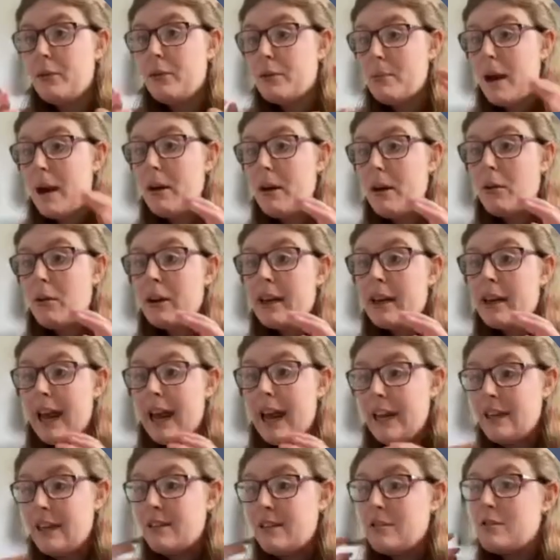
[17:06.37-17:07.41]
it was about
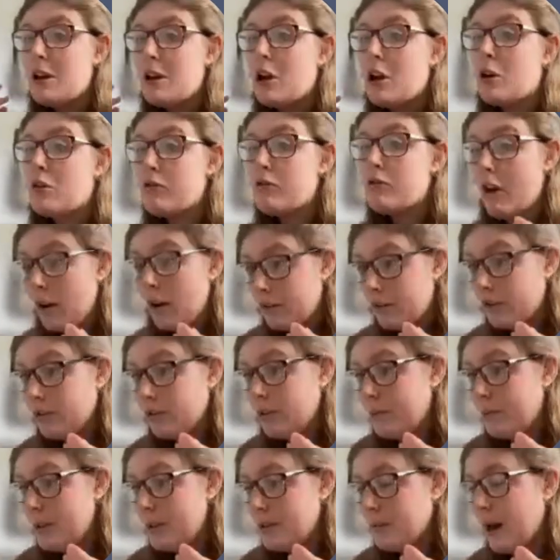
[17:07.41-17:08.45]
getting
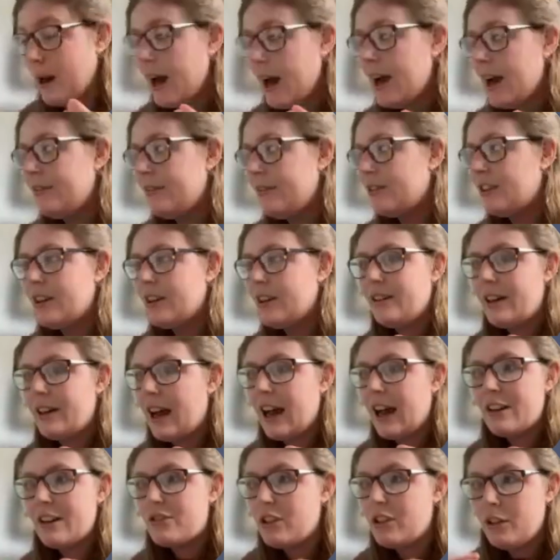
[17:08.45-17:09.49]
across to midwives that
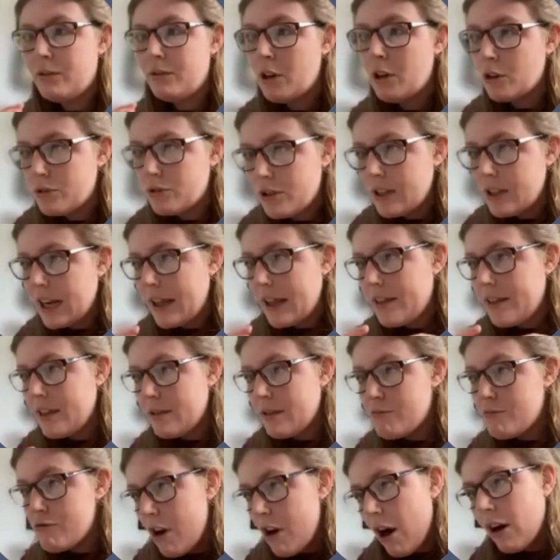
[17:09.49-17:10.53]
actually not done
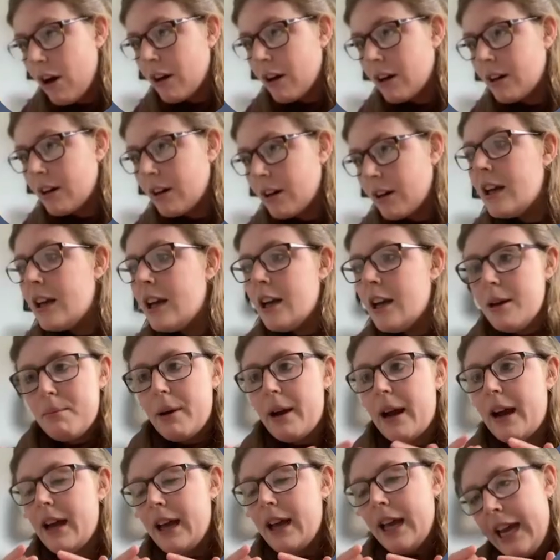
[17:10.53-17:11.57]
anything wrong,
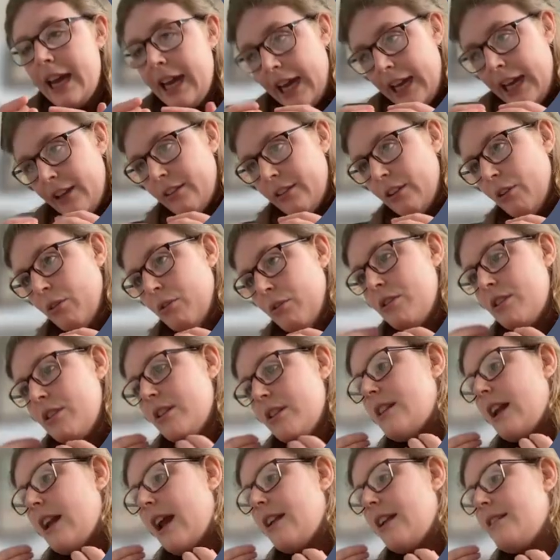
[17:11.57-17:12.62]
but it's
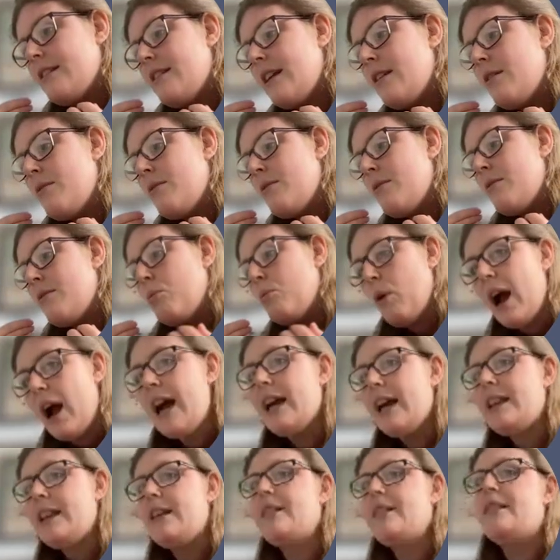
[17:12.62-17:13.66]
understanding
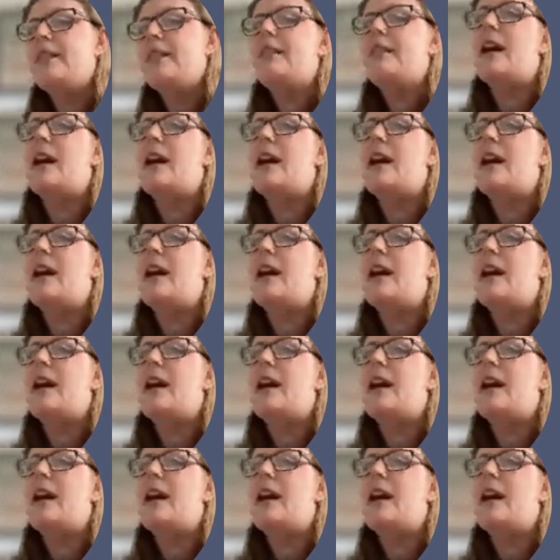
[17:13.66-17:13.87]
why this